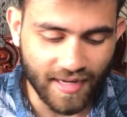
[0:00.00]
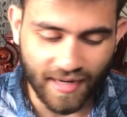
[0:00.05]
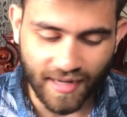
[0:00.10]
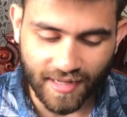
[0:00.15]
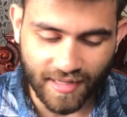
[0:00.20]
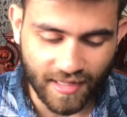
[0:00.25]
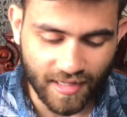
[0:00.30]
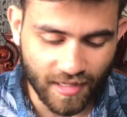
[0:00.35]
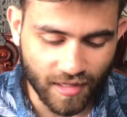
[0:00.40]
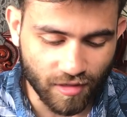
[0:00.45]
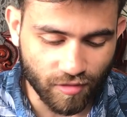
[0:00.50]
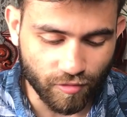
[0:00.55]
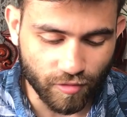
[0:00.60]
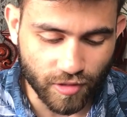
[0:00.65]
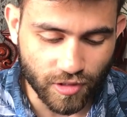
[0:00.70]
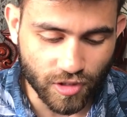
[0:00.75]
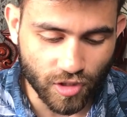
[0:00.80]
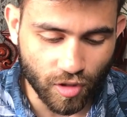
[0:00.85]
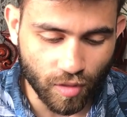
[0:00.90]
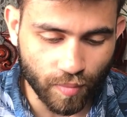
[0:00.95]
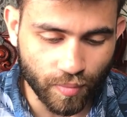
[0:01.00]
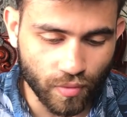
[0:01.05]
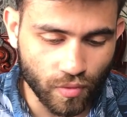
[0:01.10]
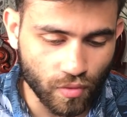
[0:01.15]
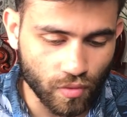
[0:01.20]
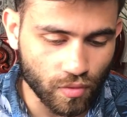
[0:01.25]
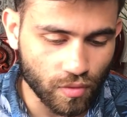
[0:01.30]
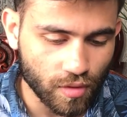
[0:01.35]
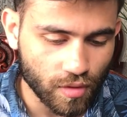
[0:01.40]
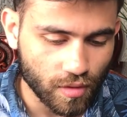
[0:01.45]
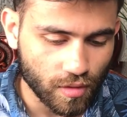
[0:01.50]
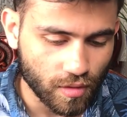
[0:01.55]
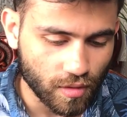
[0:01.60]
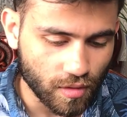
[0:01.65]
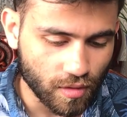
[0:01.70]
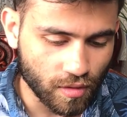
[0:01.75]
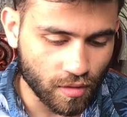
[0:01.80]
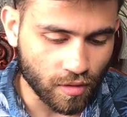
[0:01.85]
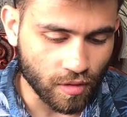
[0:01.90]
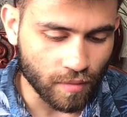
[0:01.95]
like here for example,
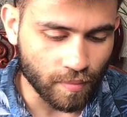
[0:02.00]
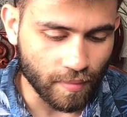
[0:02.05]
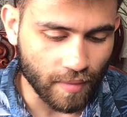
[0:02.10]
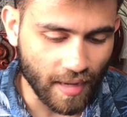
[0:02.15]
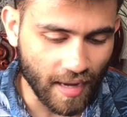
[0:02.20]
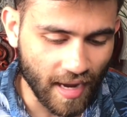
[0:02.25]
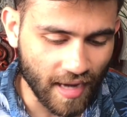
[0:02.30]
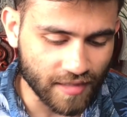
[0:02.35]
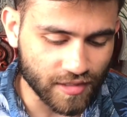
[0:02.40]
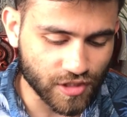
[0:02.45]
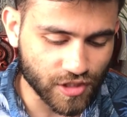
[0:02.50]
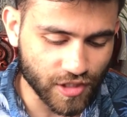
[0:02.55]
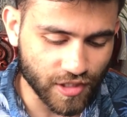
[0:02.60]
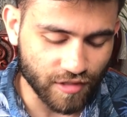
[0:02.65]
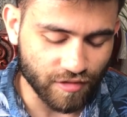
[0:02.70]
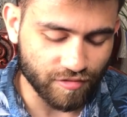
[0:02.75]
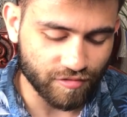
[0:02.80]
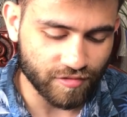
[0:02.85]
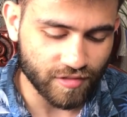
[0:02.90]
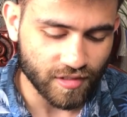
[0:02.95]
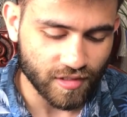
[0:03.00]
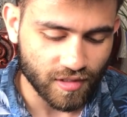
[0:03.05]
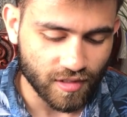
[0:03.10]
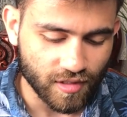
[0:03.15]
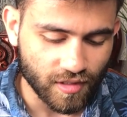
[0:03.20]
add shift,